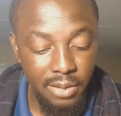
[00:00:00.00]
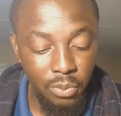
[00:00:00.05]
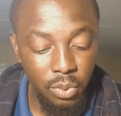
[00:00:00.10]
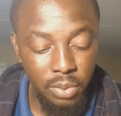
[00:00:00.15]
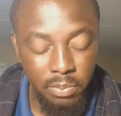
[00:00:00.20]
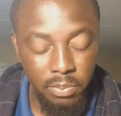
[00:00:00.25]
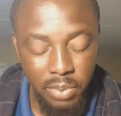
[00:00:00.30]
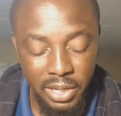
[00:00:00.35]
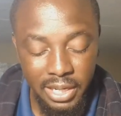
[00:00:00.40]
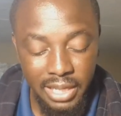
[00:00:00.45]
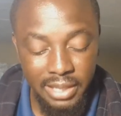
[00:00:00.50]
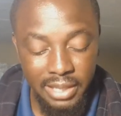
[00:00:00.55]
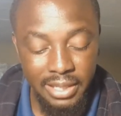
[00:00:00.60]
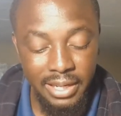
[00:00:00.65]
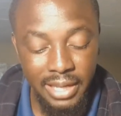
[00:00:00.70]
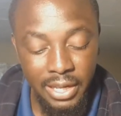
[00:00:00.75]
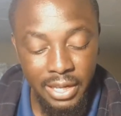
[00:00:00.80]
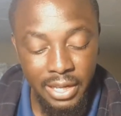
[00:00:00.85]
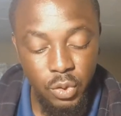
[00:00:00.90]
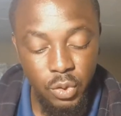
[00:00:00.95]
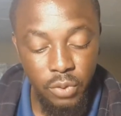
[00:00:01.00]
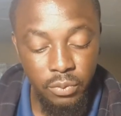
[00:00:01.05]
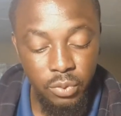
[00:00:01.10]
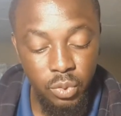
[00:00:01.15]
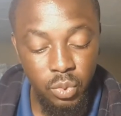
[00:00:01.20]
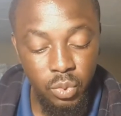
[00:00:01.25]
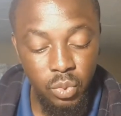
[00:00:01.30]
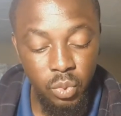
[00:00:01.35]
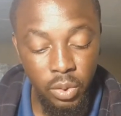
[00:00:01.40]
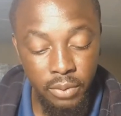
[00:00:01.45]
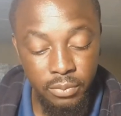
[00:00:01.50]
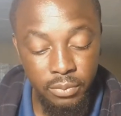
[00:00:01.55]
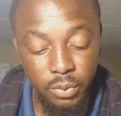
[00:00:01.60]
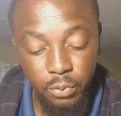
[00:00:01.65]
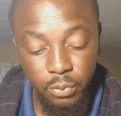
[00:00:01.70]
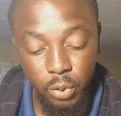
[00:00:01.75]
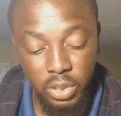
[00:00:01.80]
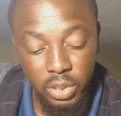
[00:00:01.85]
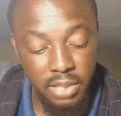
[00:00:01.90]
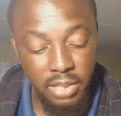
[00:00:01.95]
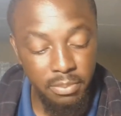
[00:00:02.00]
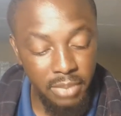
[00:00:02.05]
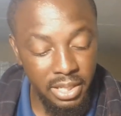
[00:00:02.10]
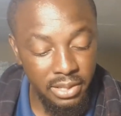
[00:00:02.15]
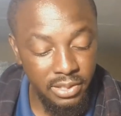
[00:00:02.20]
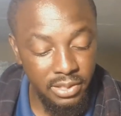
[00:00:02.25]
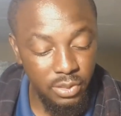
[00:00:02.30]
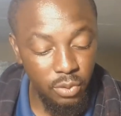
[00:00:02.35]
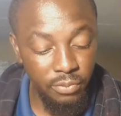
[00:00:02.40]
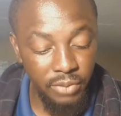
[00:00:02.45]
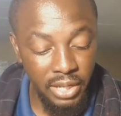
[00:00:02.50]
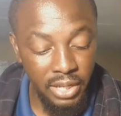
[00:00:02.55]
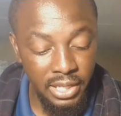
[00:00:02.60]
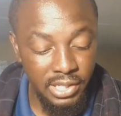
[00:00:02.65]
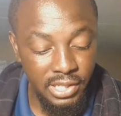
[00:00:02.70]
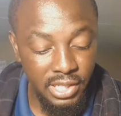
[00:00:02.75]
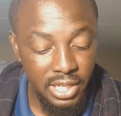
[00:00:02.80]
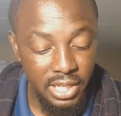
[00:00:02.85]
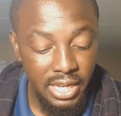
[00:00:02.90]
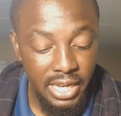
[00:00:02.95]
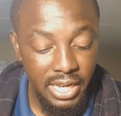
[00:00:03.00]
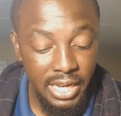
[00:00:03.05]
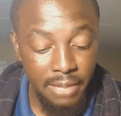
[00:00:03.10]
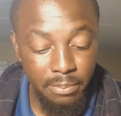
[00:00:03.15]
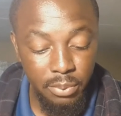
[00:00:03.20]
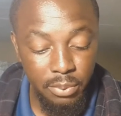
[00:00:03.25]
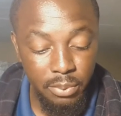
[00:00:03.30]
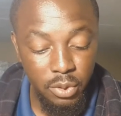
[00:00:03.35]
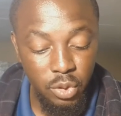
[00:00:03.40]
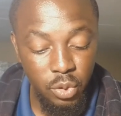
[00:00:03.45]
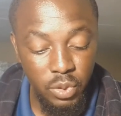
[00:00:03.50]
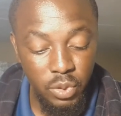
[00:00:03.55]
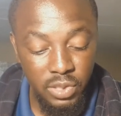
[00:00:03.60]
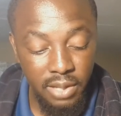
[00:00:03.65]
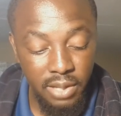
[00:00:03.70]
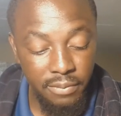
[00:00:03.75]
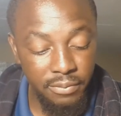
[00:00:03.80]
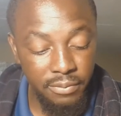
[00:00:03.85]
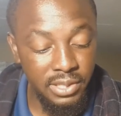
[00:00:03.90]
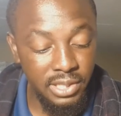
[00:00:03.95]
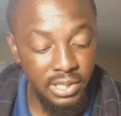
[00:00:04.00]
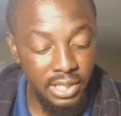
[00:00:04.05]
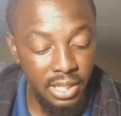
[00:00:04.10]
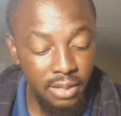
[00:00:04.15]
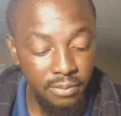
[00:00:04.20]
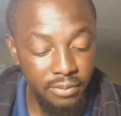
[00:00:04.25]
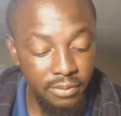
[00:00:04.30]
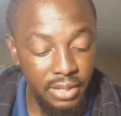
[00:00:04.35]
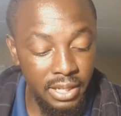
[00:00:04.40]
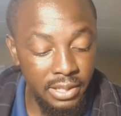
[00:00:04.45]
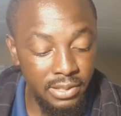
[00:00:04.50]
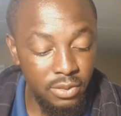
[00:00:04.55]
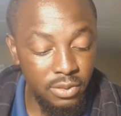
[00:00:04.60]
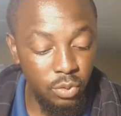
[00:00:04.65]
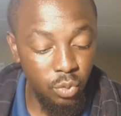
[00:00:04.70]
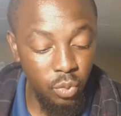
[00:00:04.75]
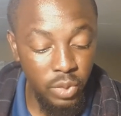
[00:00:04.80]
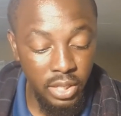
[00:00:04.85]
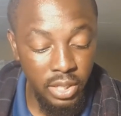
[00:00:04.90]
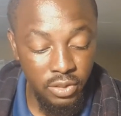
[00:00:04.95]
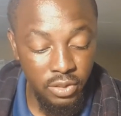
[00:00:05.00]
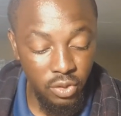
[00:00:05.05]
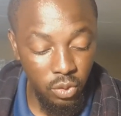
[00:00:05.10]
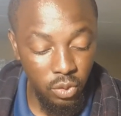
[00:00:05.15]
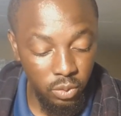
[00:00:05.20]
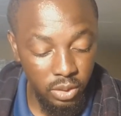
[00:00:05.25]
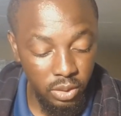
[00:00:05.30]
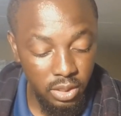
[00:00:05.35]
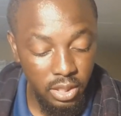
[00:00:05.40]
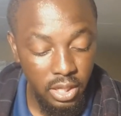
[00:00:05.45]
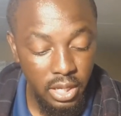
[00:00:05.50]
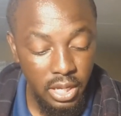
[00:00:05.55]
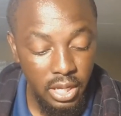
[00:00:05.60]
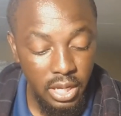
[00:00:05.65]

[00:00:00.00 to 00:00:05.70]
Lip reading: at an age of 12 to 14 months of age and produce their first calf at 2 years old.